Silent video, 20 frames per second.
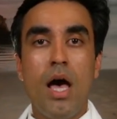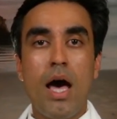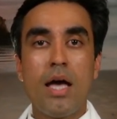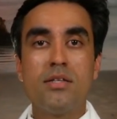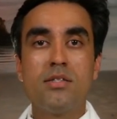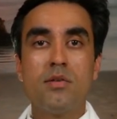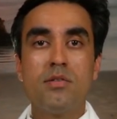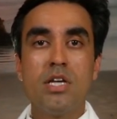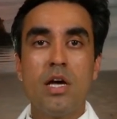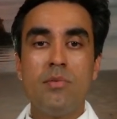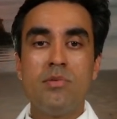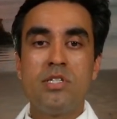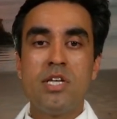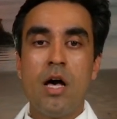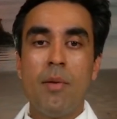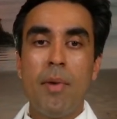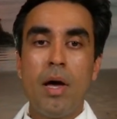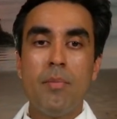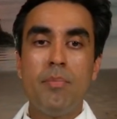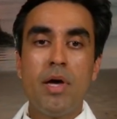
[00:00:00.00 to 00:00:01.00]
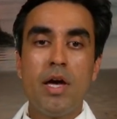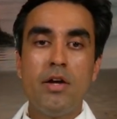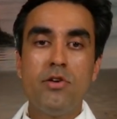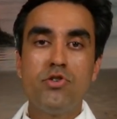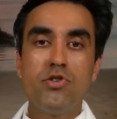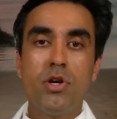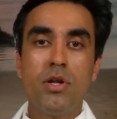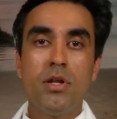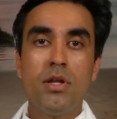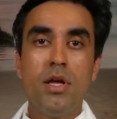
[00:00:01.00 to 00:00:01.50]
I sometimes tell my
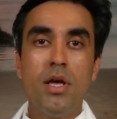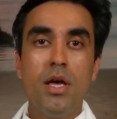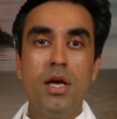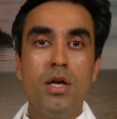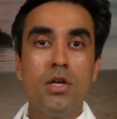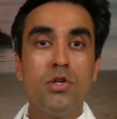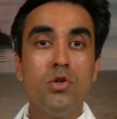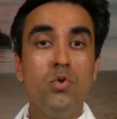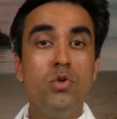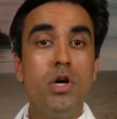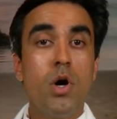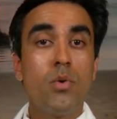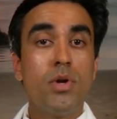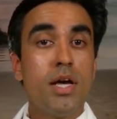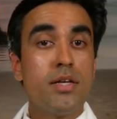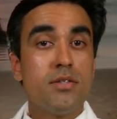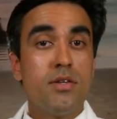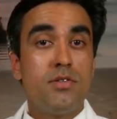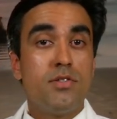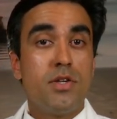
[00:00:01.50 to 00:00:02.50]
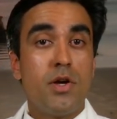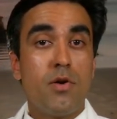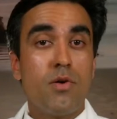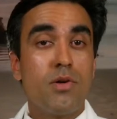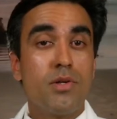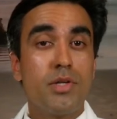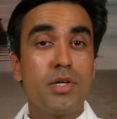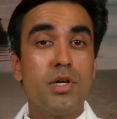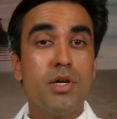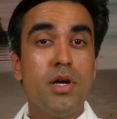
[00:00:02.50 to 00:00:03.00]
patient, you don't
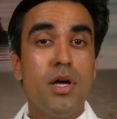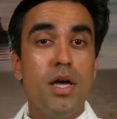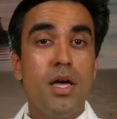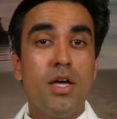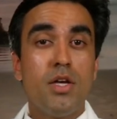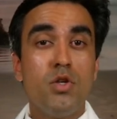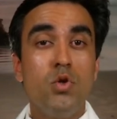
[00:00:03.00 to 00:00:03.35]
necessarily,